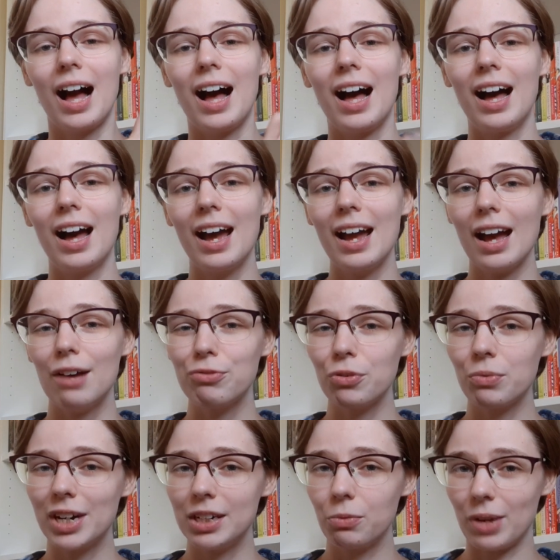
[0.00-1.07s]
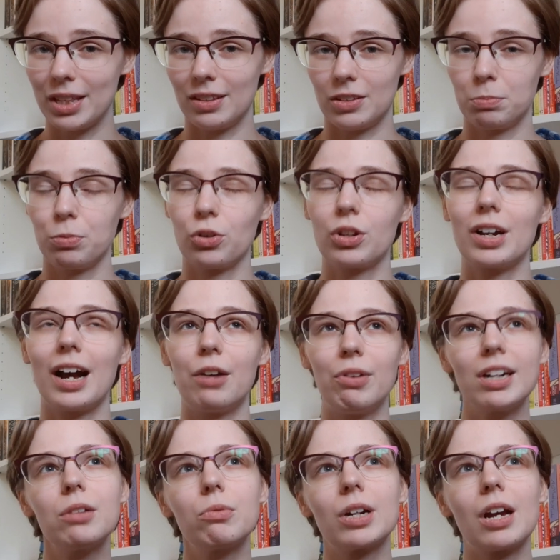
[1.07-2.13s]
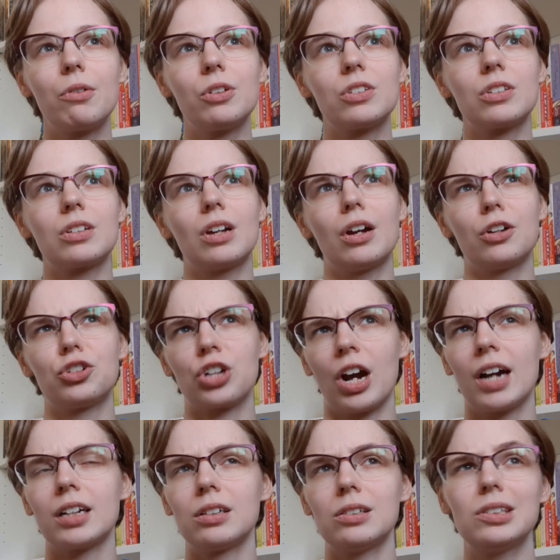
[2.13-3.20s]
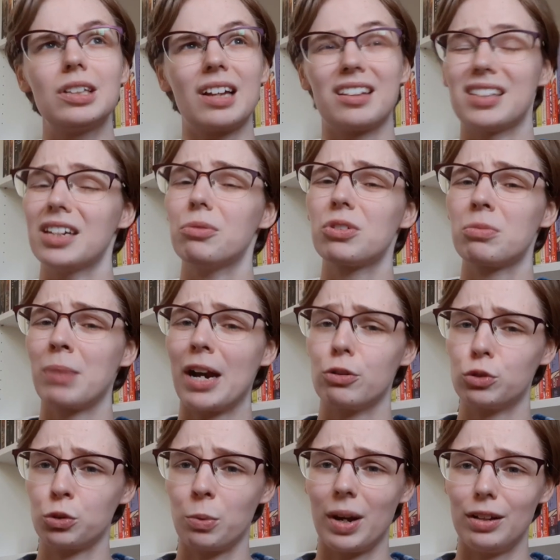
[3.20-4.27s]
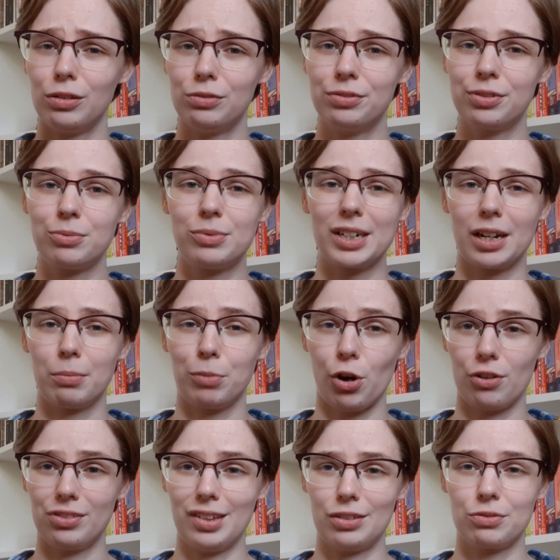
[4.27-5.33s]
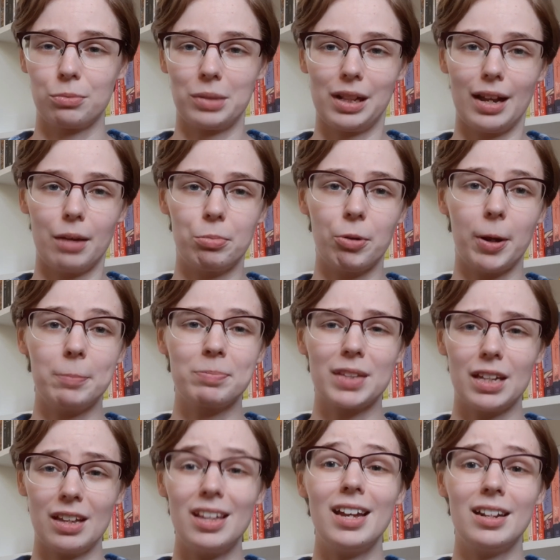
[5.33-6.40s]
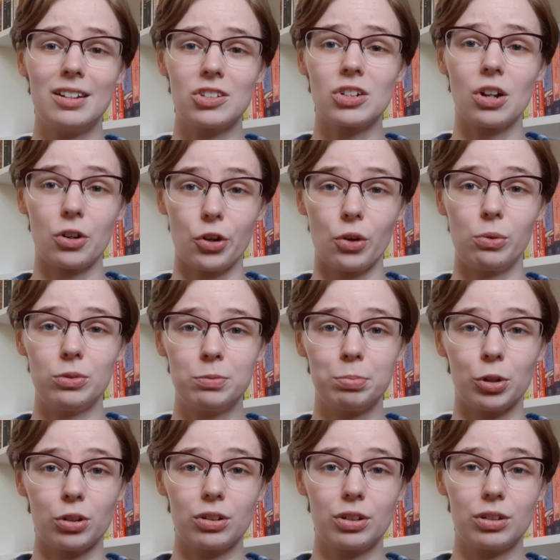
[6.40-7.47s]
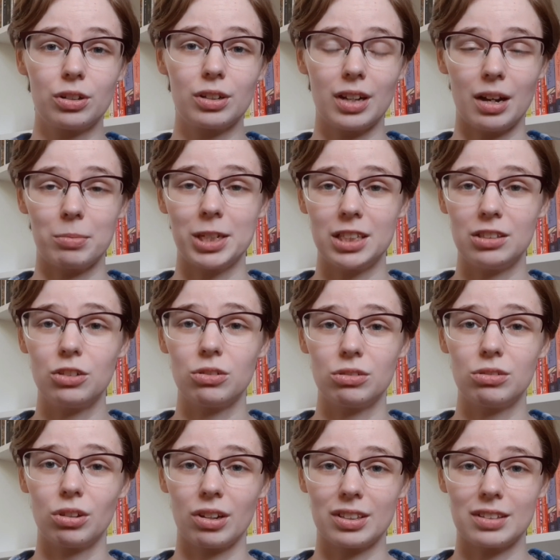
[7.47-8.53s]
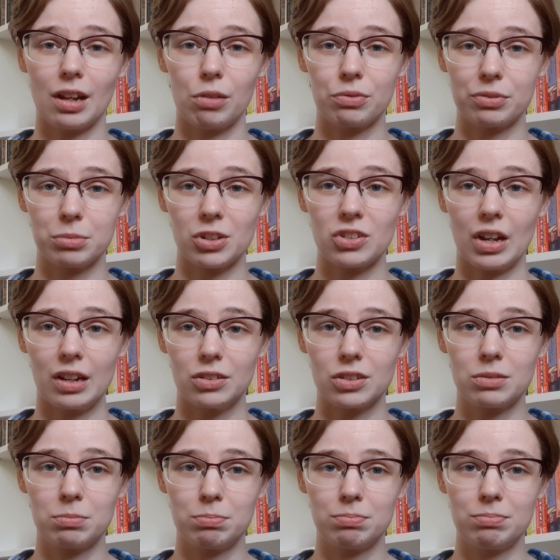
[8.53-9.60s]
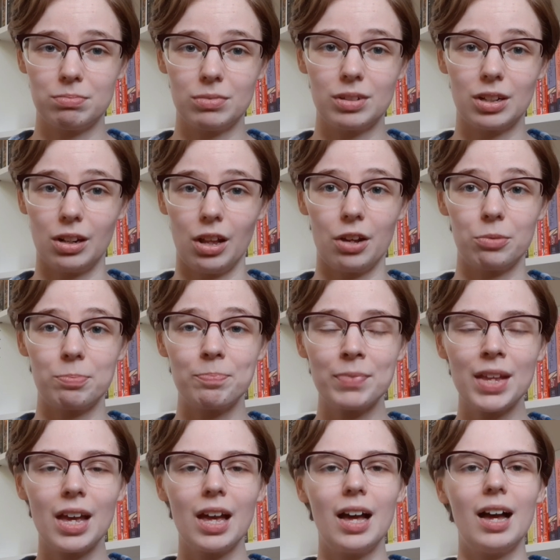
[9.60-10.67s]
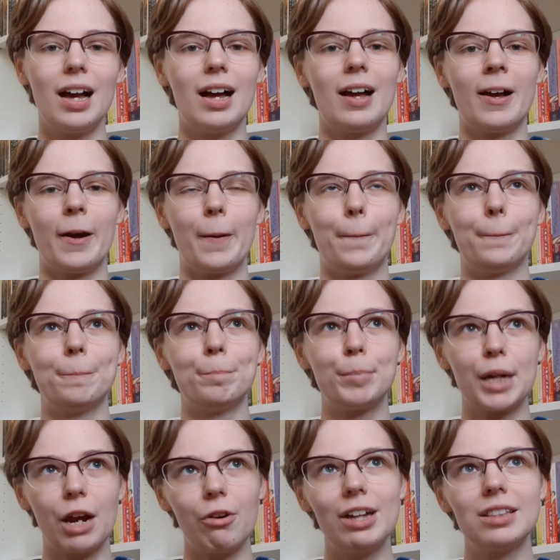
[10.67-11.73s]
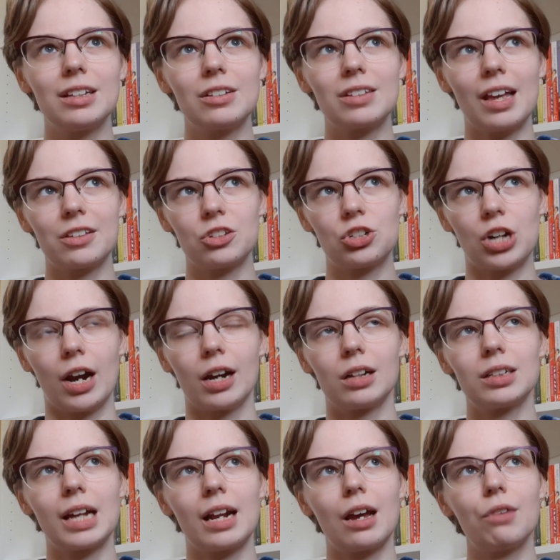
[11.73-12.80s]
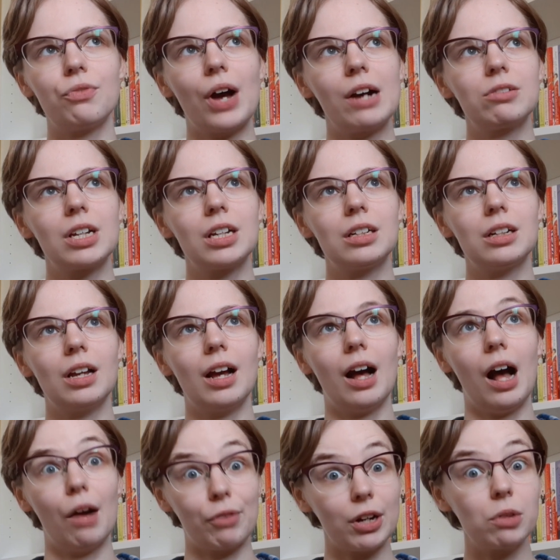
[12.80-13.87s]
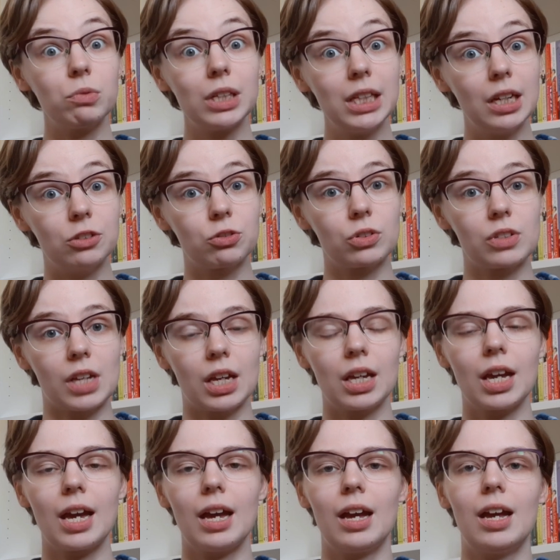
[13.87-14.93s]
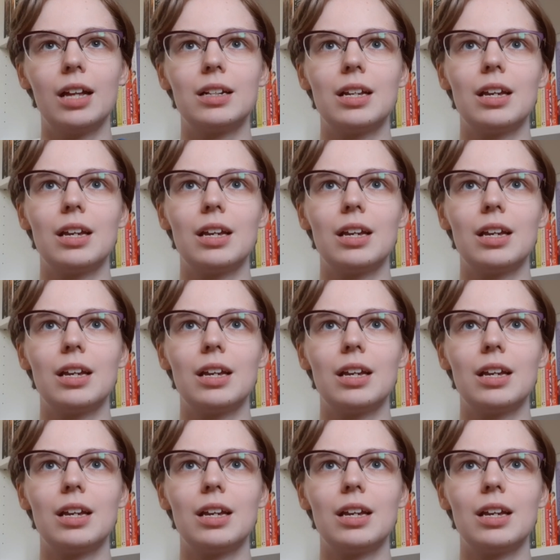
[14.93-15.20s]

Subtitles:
I have already read this book. I read it when I was a child. I think it was about 12 when I borrowed this from the library. It is an adult book. I mean, you can tell from the size alone. But I read this as a child, and I found it really interesting. It